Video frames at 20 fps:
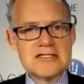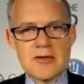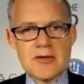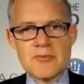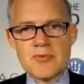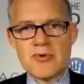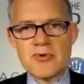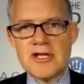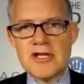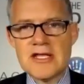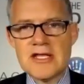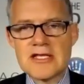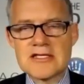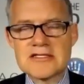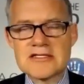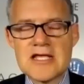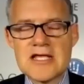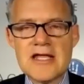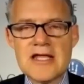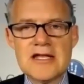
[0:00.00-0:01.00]
a pretty
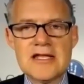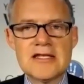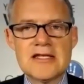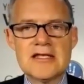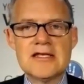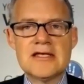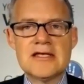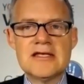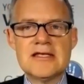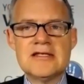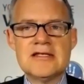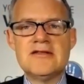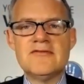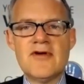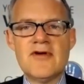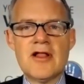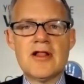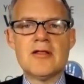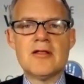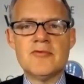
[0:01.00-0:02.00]
exciting
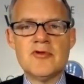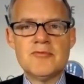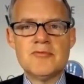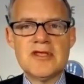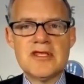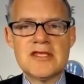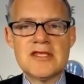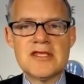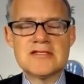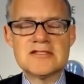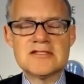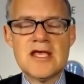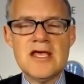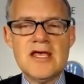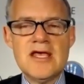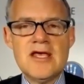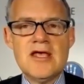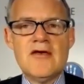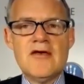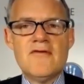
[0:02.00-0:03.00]
development, because
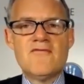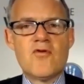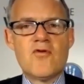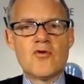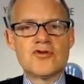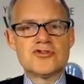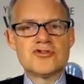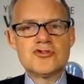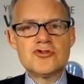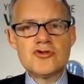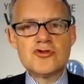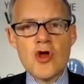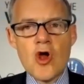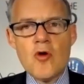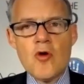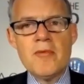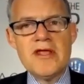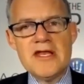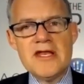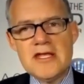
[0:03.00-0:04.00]
for
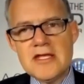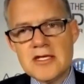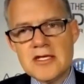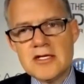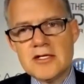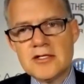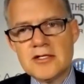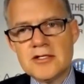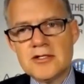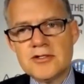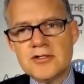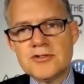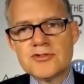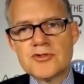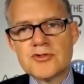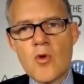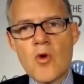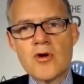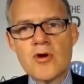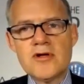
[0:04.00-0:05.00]
so many years,
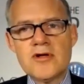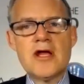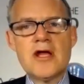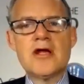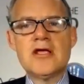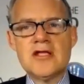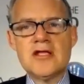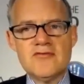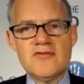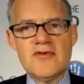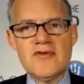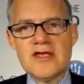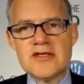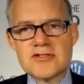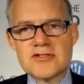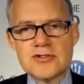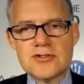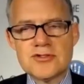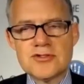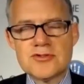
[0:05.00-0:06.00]
ordinary
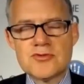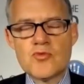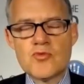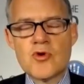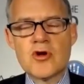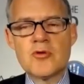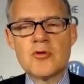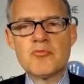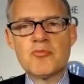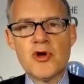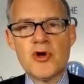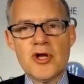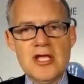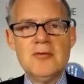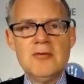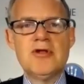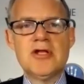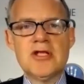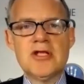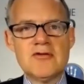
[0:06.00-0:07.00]
investors were
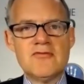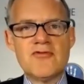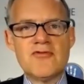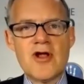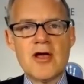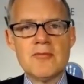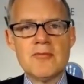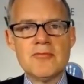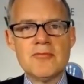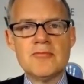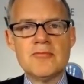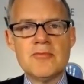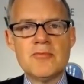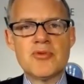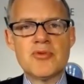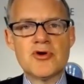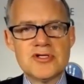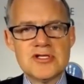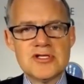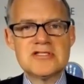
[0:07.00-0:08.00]
prohibited from
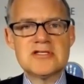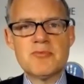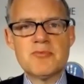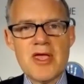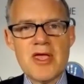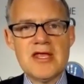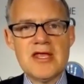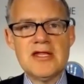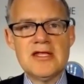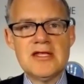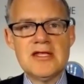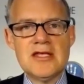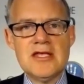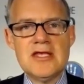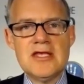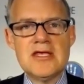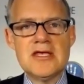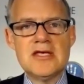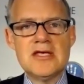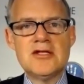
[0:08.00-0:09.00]
participating
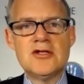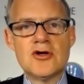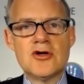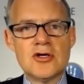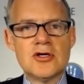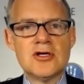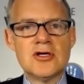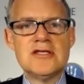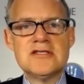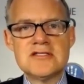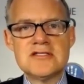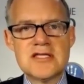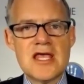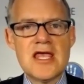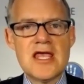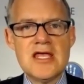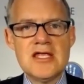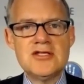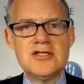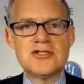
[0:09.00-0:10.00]
in early
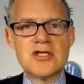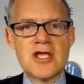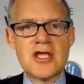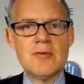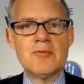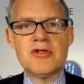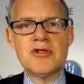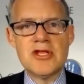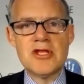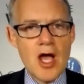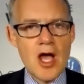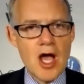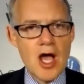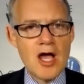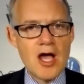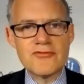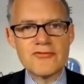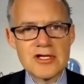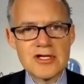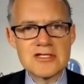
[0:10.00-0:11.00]
stage company
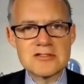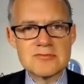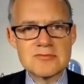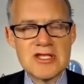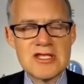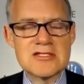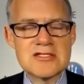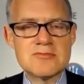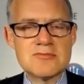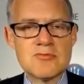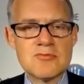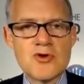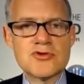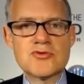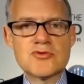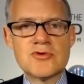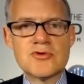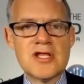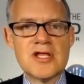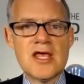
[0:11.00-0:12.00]
offerings, because most
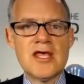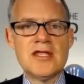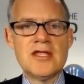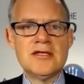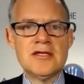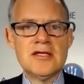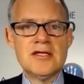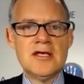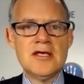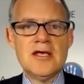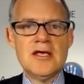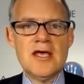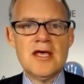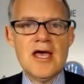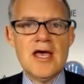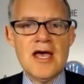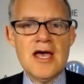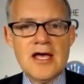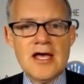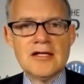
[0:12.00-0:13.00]
were done,
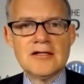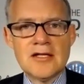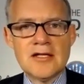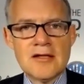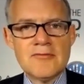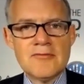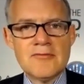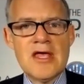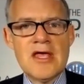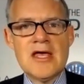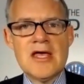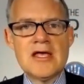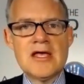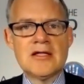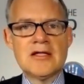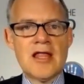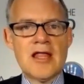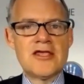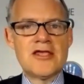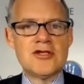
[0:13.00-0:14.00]

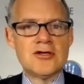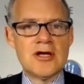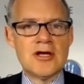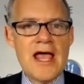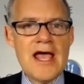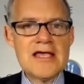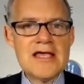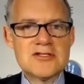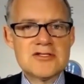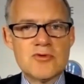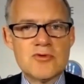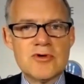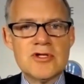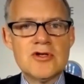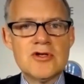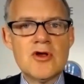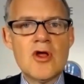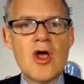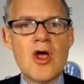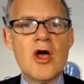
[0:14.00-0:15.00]
like your last
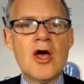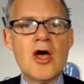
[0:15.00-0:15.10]
one,